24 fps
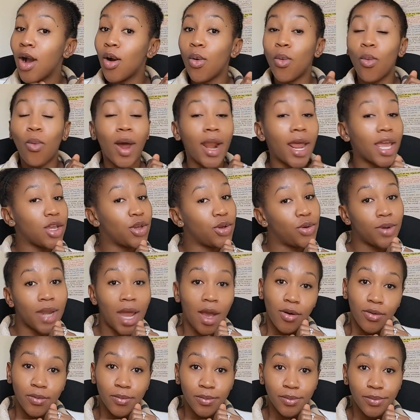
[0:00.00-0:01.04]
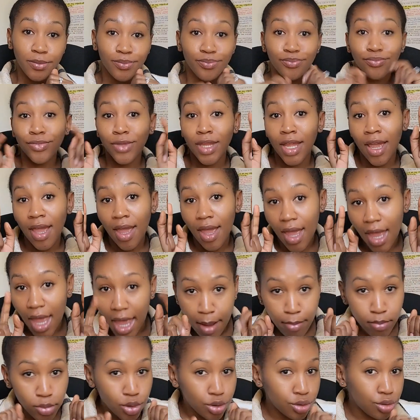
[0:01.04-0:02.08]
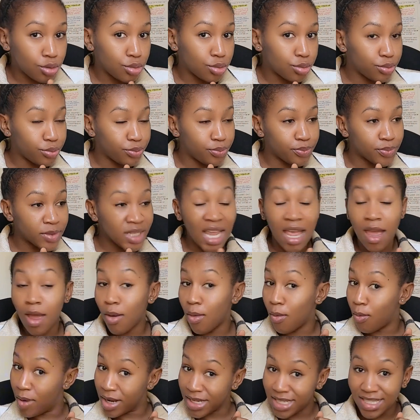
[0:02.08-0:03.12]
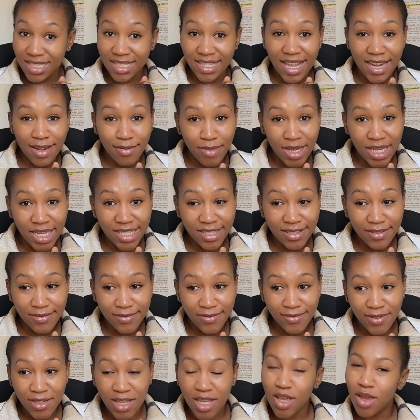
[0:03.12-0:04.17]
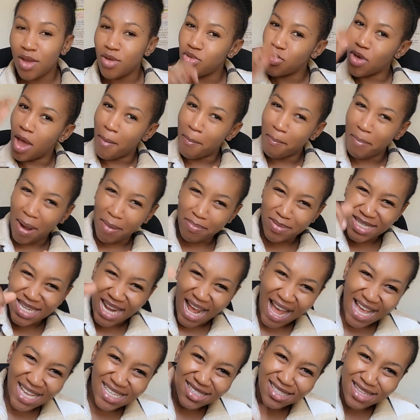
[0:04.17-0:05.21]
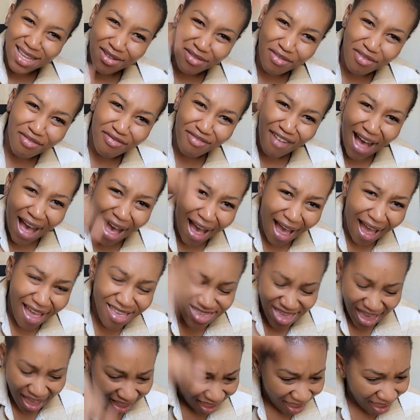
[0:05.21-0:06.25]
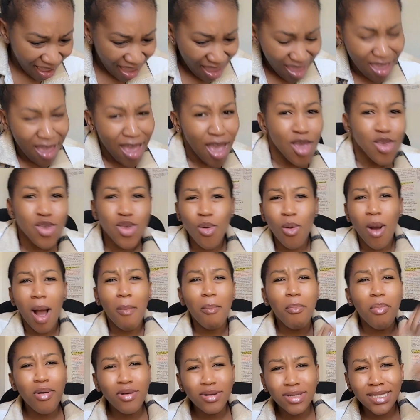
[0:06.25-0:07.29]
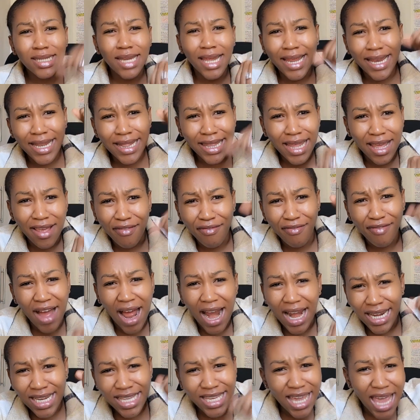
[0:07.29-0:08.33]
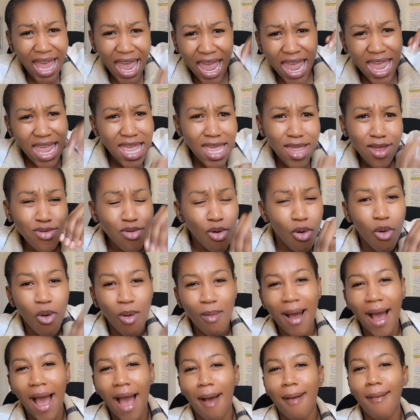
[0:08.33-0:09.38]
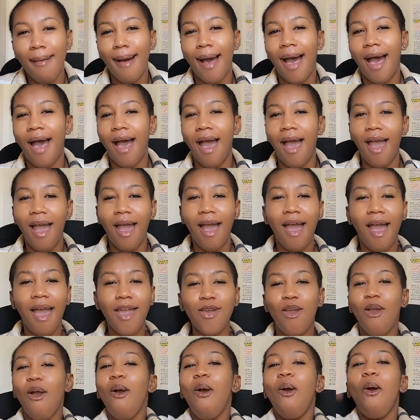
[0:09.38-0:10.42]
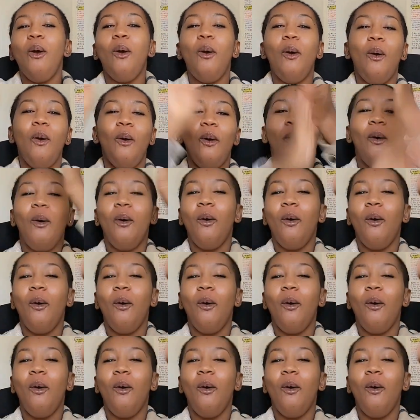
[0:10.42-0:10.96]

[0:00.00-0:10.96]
What are you now? M2. What does that mean? You are baptized in fire. You are put in the volcano. Oh,